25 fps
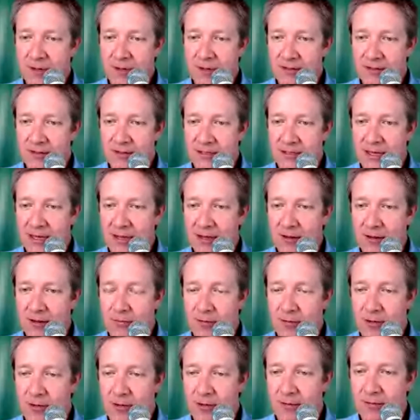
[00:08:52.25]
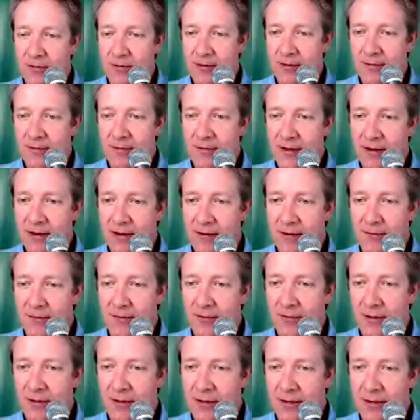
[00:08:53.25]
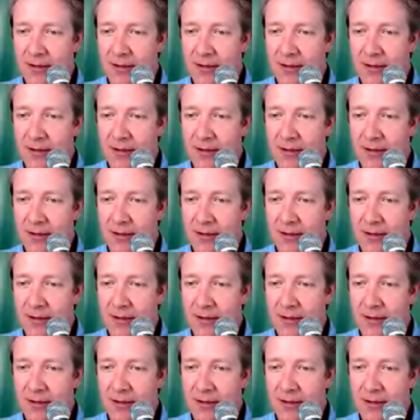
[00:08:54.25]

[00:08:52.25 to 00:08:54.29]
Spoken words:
else has got going on right now,